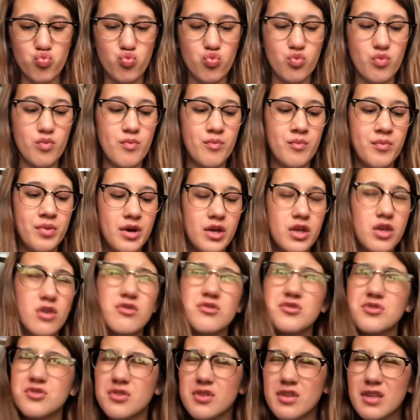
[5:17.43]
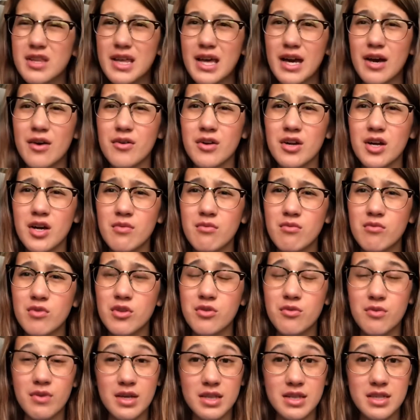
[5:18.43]
But usually the outcome when you
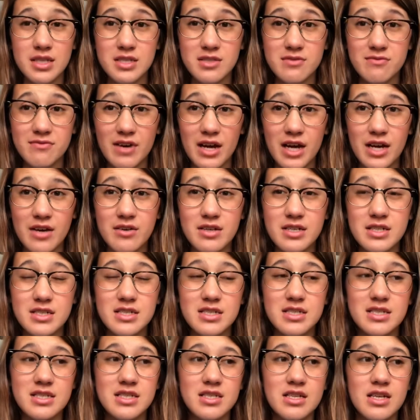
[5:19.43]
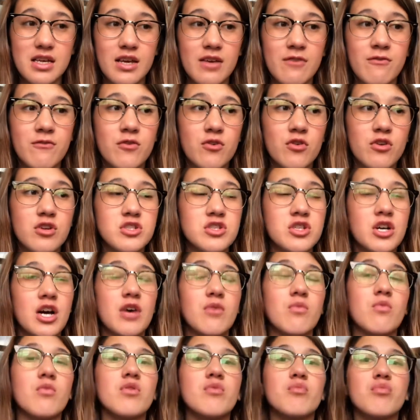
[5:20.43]
get this virus, if you're a child
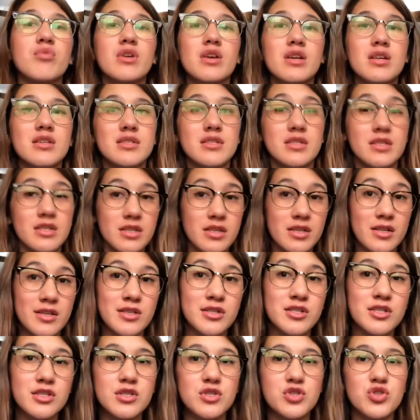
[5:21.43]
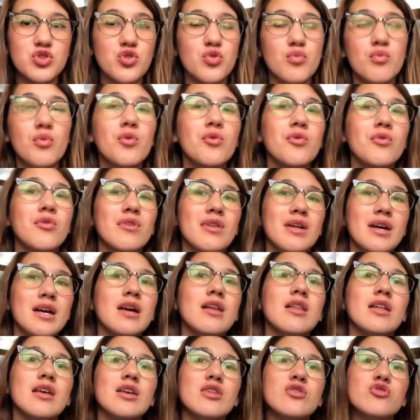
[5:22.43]
with pre-existing conditions, you're more
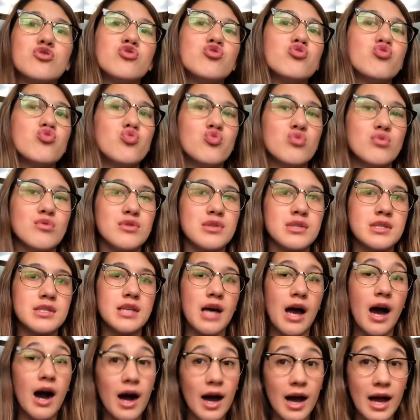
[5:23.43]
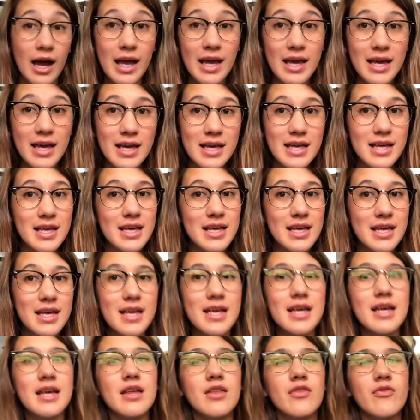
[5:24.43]
likely to die
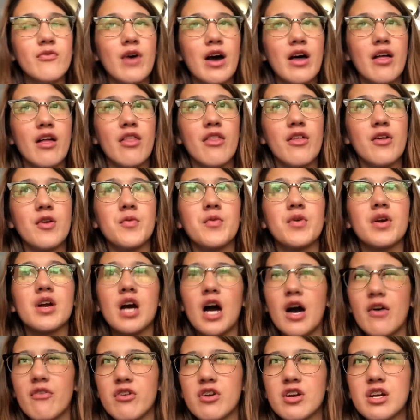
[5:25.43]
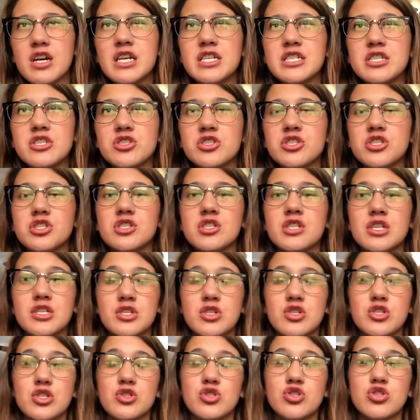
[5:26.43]
rather than recover, because it's just such a
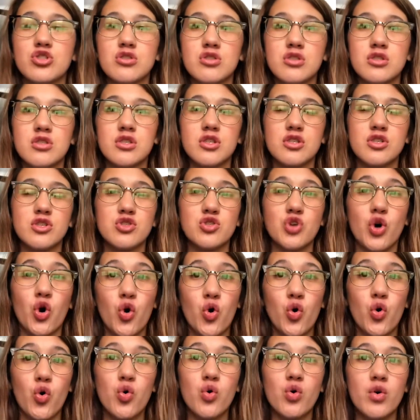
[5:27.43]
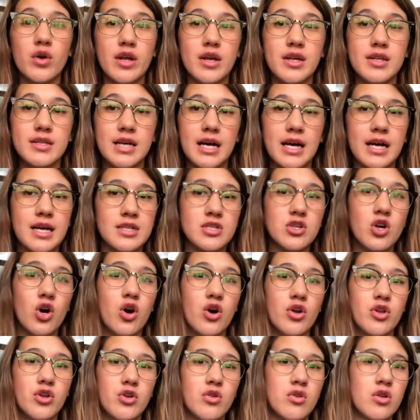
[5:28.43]
toll and a task on
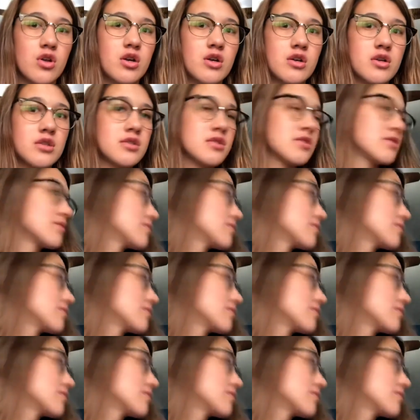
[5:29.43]
your lungs.